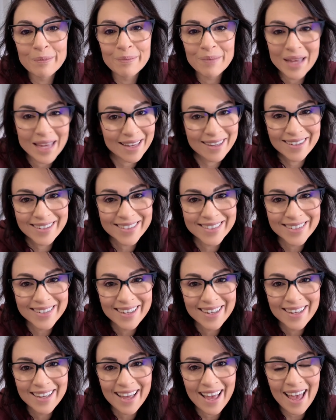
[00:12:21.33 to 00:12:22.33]
healed
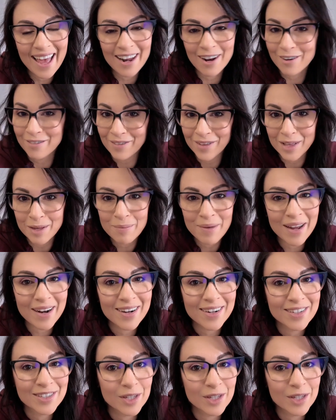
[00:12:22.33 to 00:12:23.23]
and are feeling better.